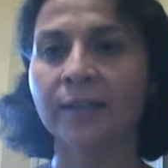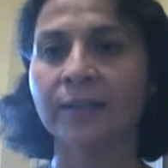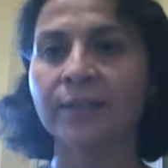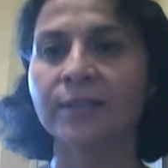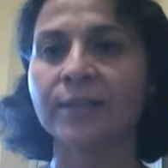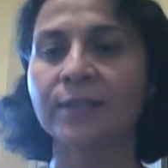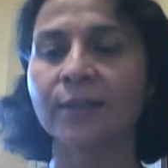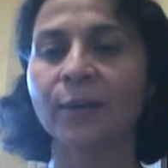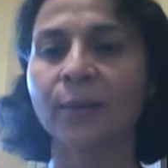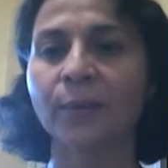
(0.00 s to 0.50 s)

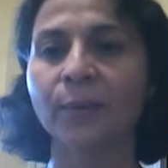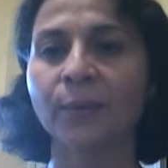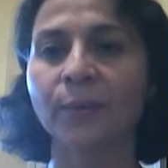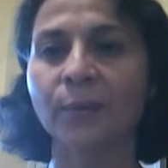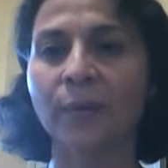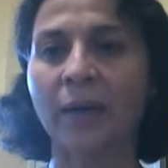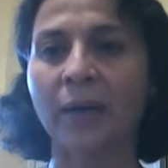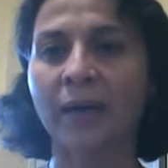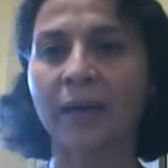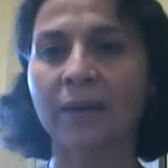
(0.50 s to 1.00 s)

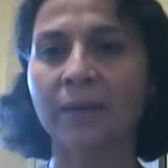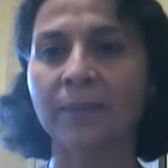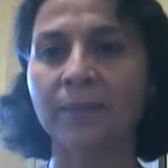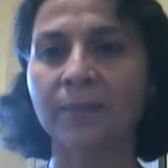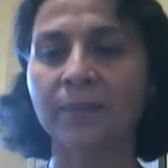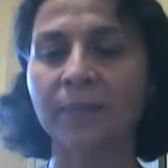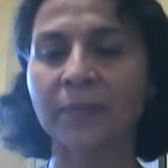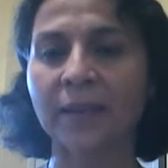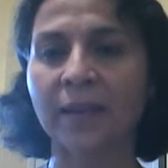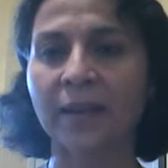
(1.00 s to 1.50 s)
So
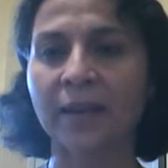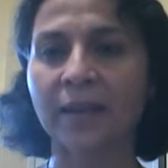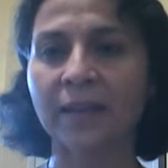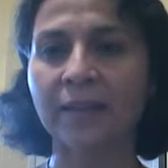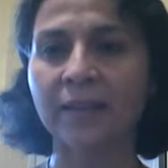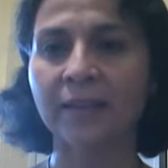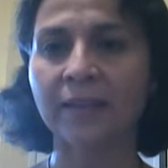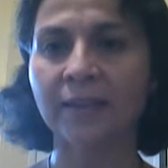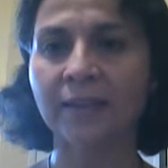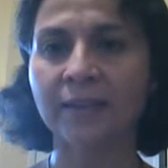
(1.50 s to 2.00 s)
I
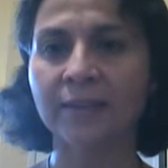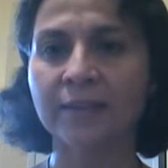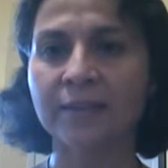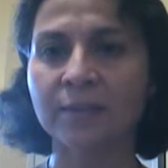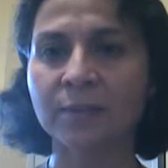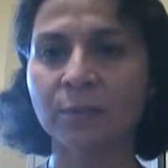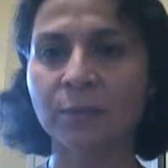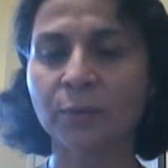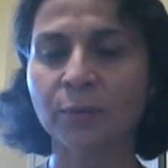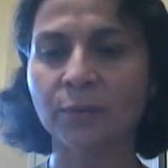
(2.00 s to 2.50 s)
think
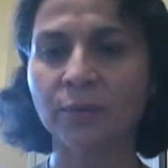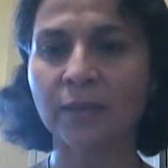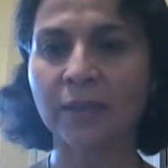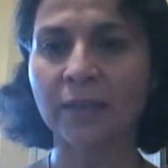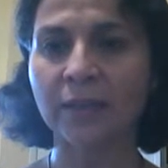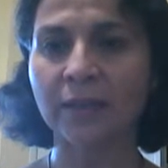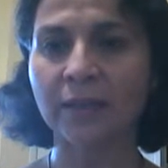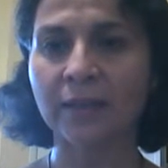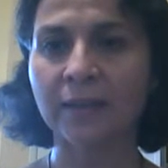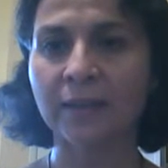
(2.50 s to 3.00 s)
this
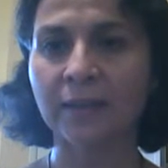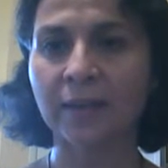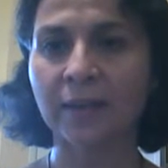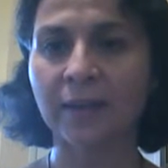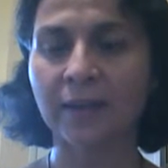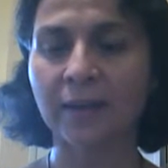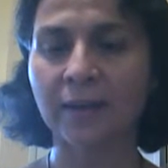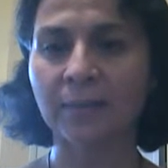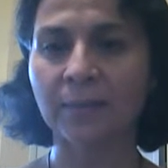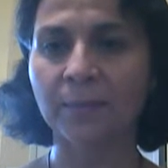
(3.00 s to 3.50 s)
movie
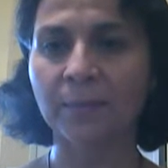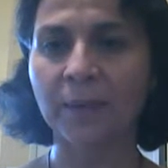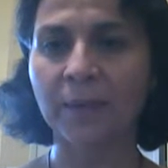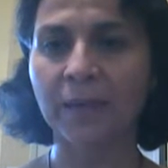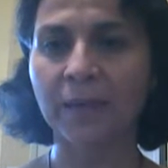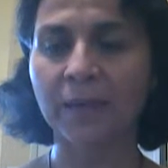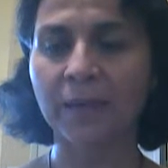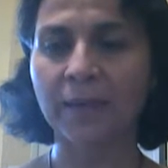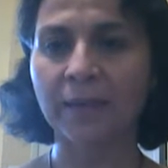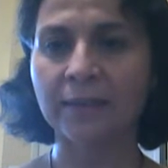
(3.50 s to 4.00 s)

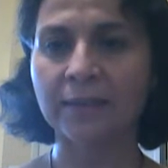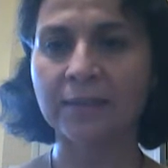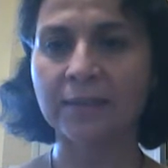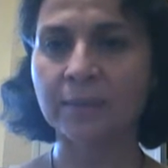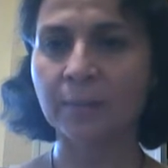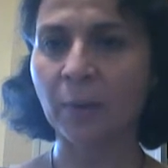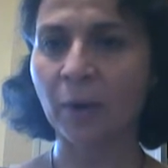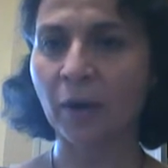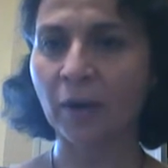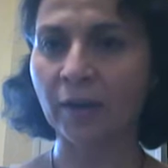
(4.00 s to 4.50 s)
may
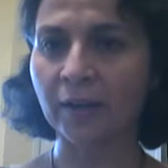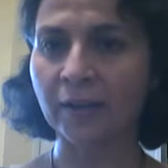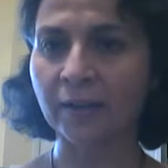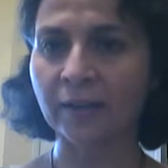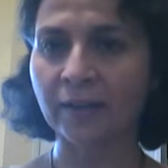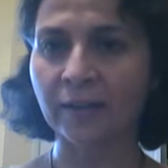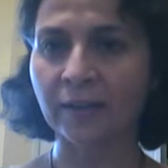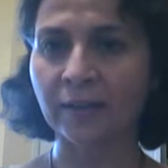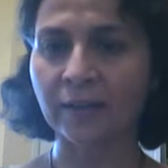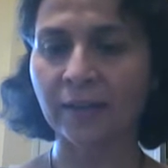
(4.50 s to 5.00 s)
spark
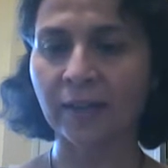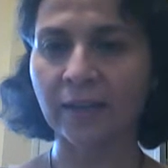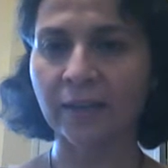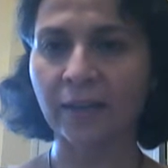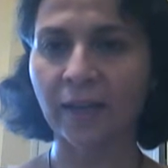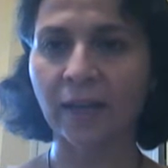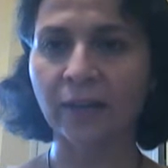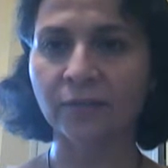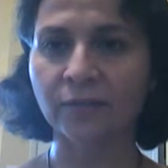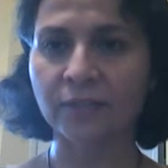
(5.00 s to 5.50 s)
a lot of
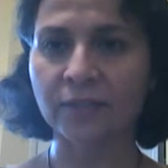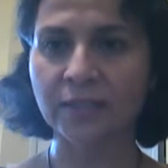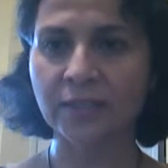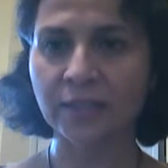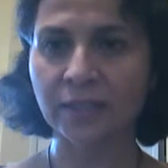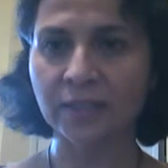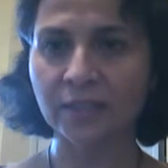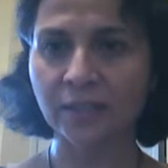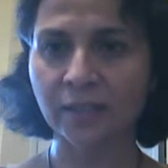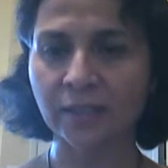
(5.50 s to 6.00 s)

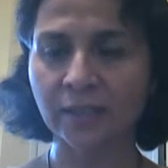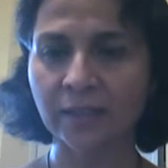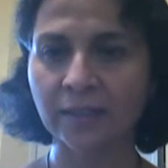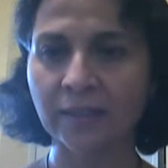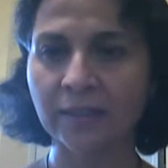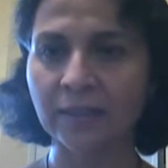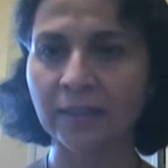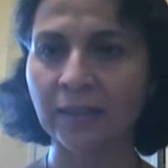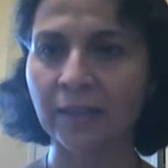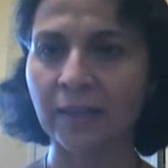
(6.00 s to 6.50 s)

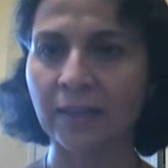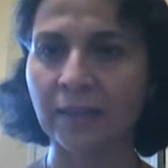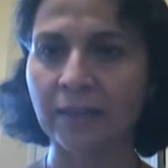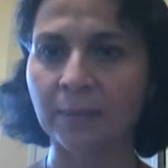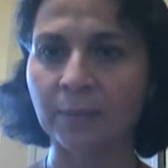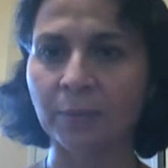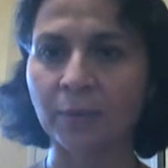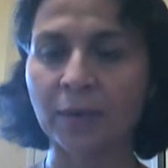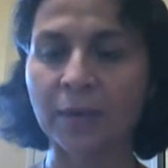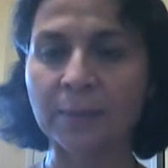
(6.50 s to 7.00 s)
conversation
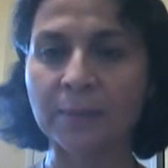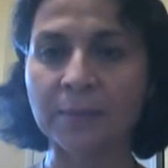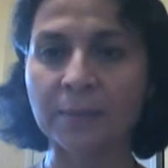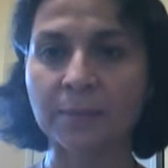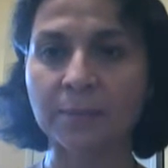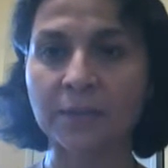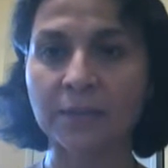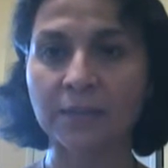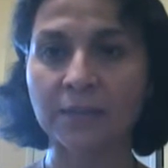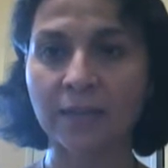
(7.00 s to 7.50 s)
and perhaps
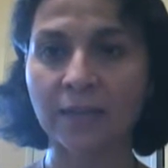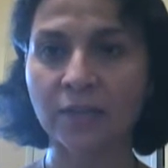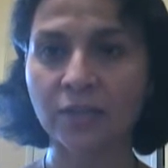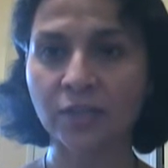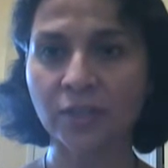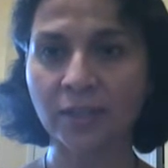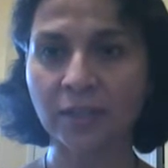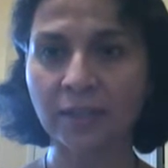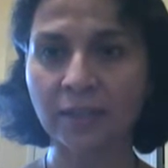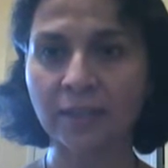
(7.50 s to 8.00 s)
some
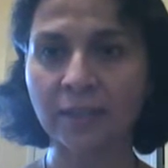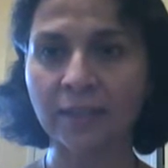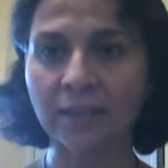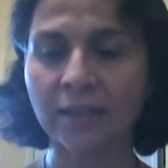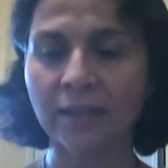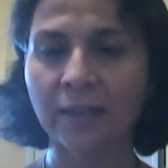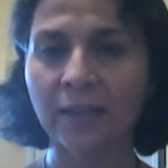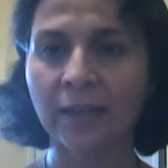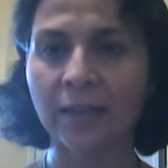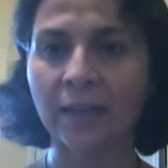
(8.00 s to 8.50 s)

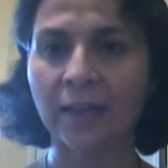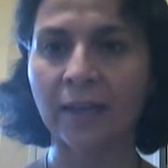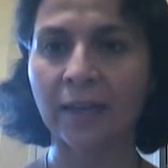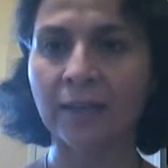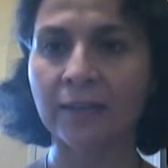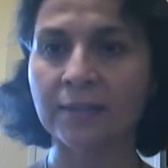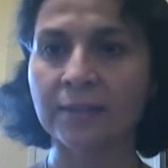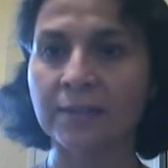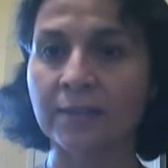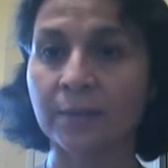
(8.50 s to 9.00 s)
discussion
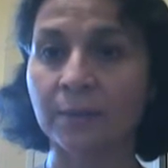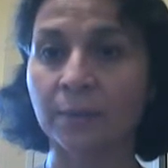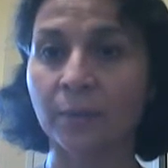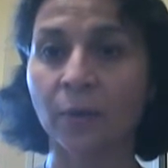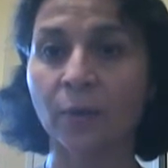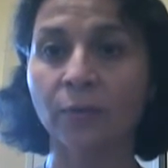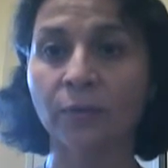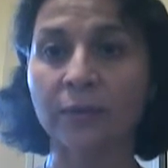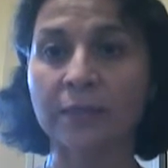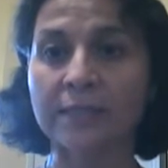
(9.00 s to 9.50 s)
and some
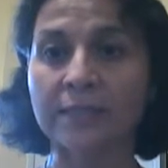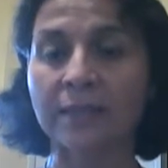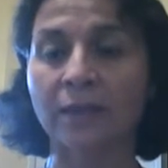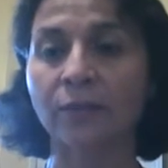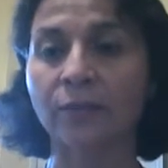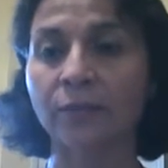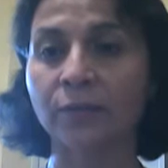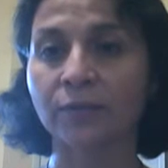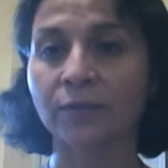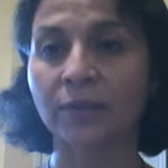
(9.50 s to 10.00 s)
hopefully
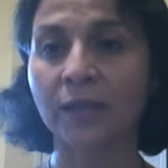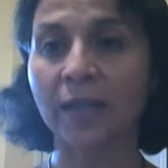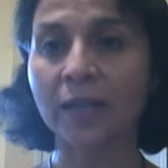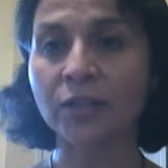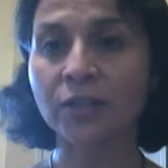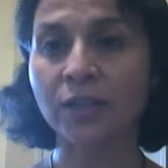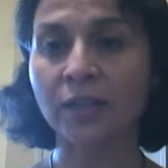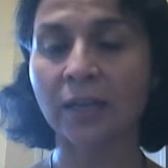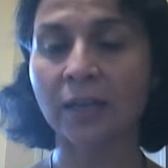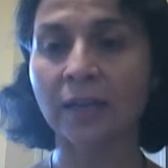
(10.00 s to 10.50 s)

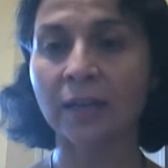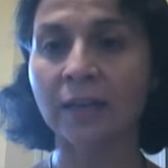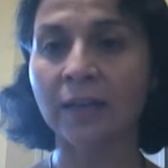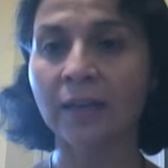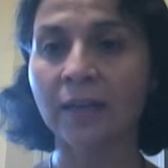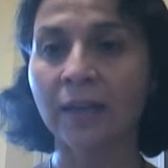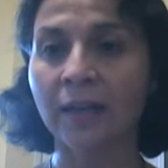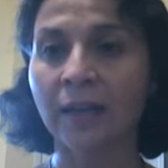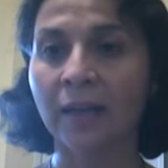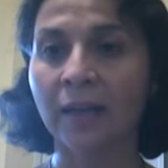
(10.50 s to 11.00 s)
self-reflection,
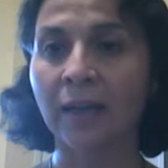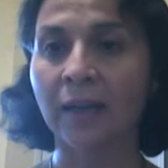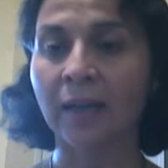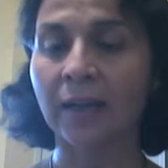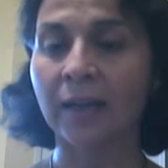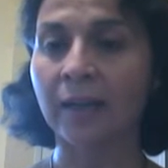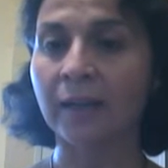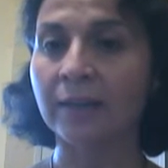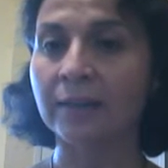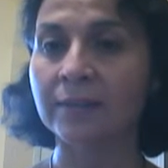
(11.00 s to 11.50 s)

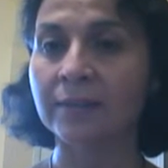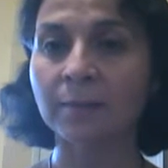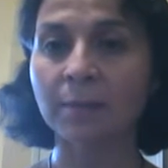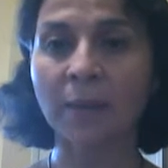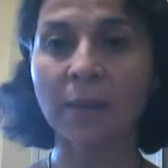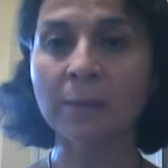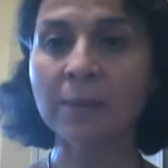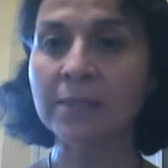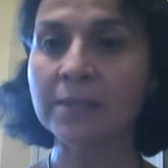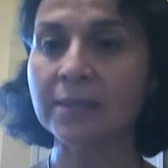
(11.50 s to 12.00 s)
and
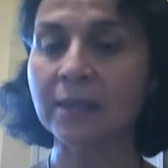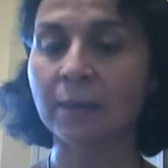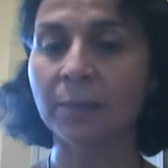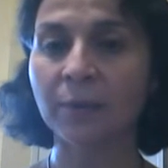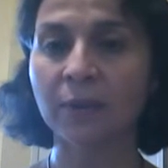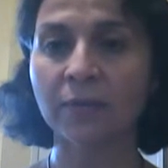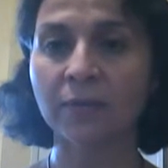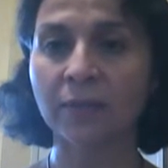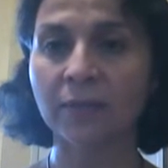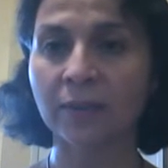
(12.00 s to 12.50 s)
maybe some
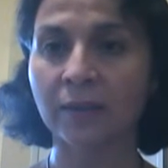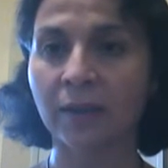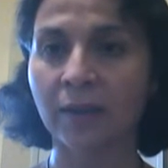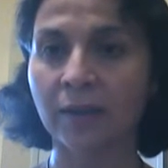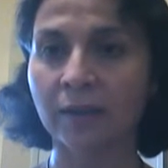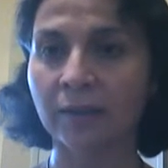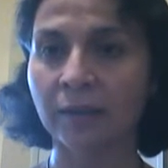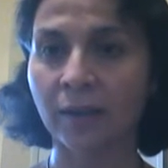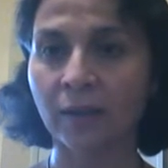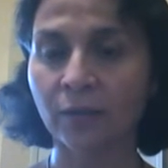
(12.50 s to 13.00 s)
even
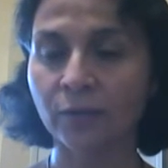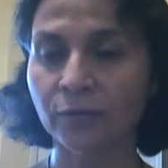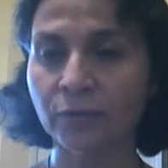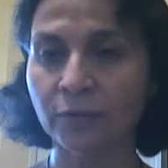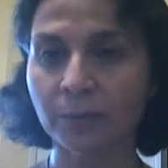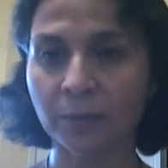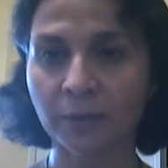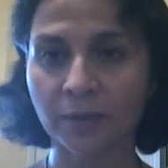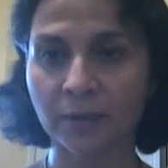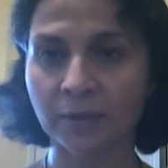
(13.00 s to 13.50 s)

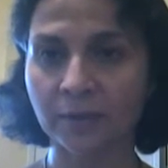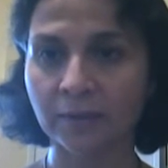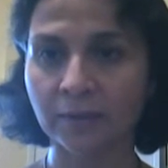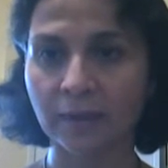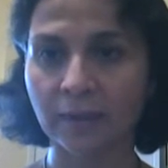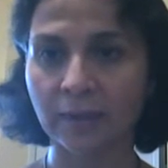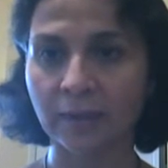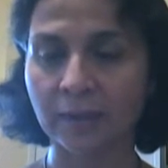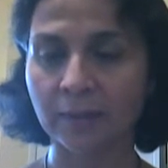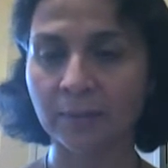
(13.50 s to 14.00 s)
uncomfortable
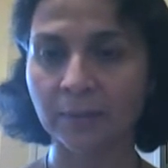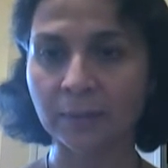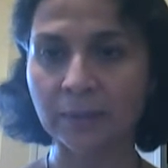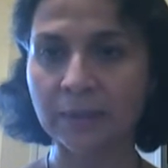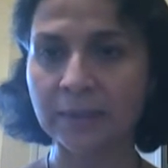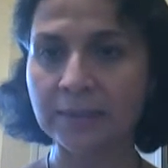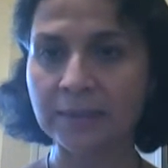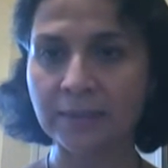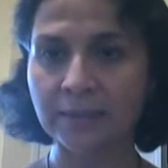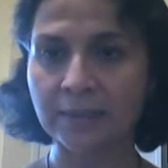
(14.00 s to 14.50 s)

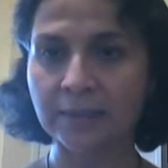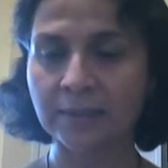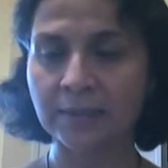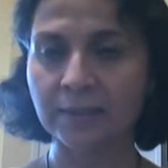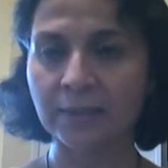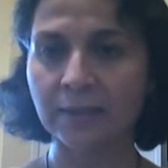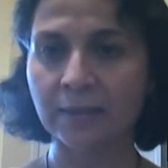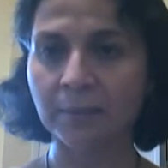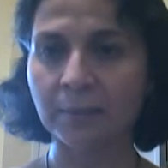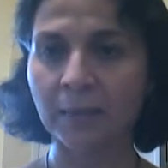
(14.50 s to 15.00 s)
places.
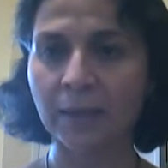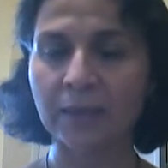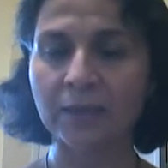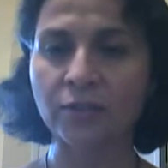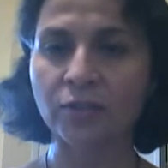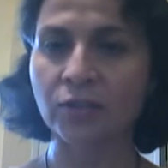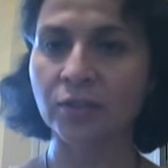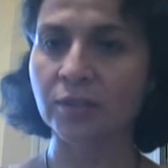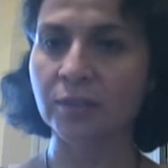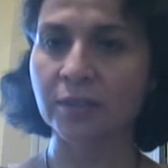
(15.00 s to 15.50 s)
It might
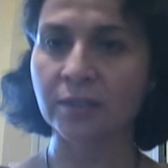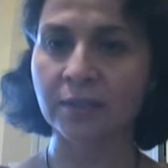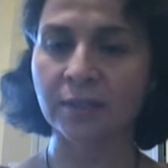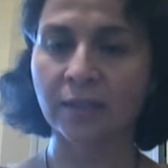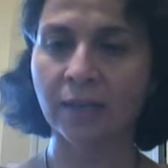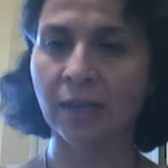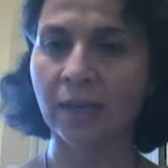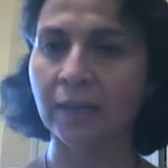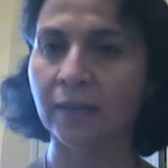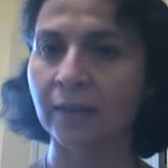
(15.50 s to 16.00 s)
just
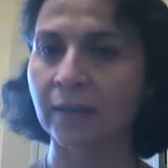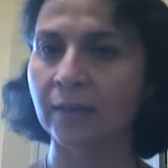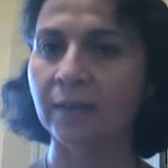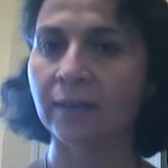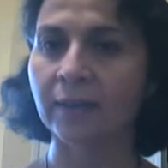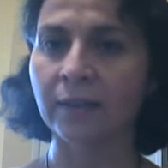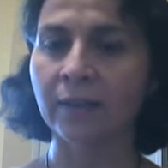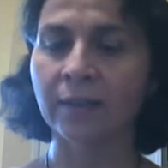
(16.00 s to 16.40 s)
kind of,